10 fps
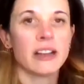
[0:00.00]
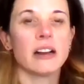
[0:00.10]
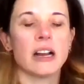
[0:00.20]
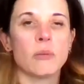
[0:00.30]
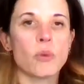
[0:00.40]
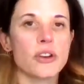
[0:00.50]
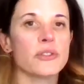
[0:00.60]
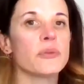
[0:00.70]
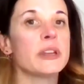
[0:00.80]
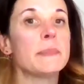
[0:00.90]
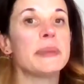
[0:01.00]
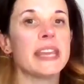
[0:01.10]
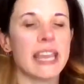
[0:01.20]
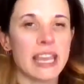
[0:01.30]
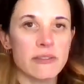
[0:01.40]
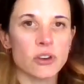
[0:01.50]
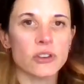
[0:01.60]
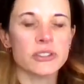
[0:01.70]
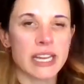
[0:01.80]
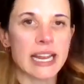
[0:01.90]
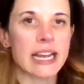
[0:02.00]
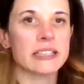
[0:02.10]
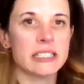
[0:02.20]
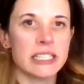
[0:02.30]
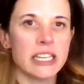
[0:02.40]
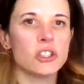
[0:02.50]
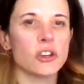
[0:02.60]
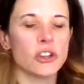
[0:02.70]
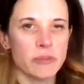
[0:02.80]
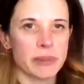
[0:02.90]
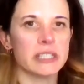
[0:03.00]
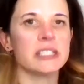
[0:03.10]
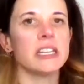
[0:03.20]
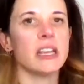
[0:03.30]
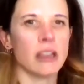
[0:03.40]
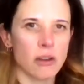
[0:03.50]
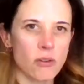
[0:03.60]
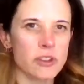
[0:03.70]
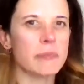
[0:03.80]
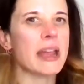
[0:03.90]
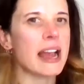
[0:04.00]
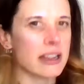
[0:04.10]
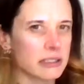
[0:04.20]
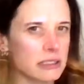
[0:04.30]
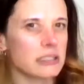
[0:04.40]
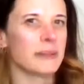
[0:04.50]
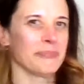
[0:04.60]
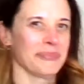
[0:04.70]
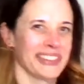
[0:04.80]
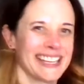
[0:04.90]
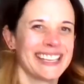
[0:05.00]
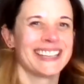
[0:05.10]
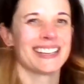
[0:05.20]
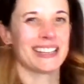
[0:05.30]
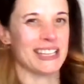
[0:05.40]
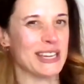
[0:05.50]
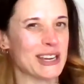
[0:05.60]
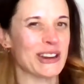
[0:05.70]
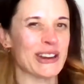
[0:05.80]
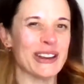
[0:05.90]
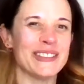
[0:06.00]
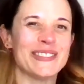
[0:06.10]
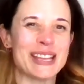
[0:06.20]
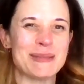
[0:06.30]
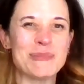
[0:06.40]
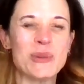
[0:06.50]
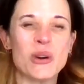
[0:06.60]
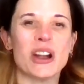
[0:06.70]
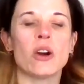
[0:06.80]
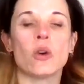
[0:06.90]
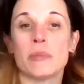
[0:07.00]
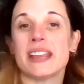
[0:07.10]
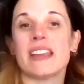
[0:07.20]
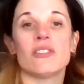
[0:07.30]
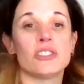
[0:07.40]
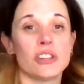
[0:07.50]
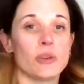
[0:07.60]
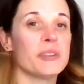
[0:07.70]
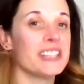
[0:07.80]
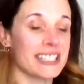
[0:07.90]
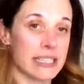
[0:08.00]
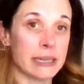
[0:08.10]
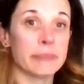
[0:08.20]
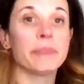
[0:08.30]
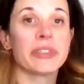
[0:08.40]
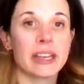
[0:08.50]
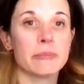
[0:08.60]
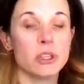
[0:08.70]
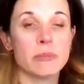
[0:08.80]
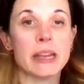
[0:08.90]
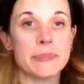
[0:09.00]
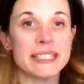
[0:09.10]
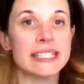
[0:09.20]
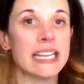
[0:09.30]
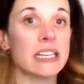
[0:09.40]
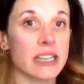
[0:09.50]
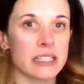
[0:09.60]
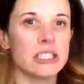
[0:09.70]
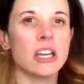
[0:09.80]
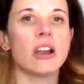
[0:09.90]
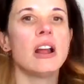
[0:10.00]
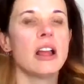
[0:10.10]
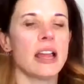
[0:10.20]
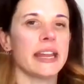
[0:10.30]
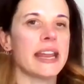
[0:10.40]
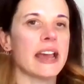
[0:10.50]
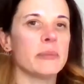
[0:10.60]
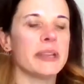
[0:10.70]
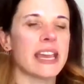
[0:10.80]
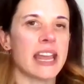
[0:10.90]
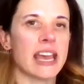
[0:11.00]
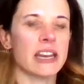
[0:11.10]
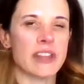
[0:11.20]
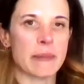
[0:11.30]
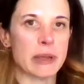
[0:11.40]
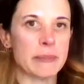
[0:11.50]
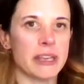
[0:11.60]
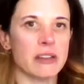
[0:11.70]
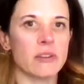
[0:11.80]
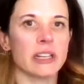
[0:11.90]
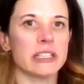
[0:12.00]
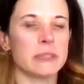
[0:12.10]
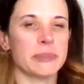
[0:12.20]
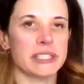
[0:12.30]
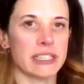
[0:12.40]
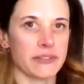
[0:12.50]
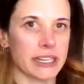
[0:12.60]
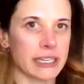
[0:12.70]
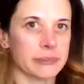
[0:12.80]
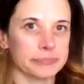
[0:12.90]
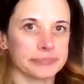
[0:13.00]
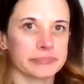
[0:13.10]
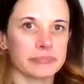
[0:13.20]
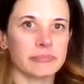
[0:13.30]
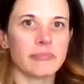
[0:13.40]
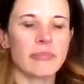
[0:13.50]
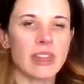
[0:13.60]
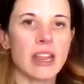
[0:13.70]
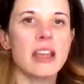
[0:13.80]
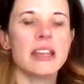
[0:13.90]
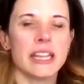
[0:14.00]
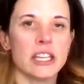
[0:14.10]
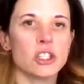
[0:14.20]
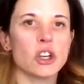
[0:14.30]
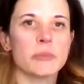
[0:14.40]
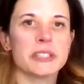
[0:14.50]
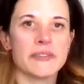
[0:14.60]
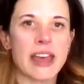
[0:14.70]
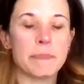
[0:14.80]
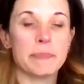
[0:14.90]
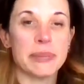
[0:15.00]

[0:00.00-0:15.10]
What are 3 behaviors that as a teacher you've been seeing over the past year, maybe more, or behaviors that you're predicting you might be seeing next year? And how do we get ahead of that by being really specific in terms of that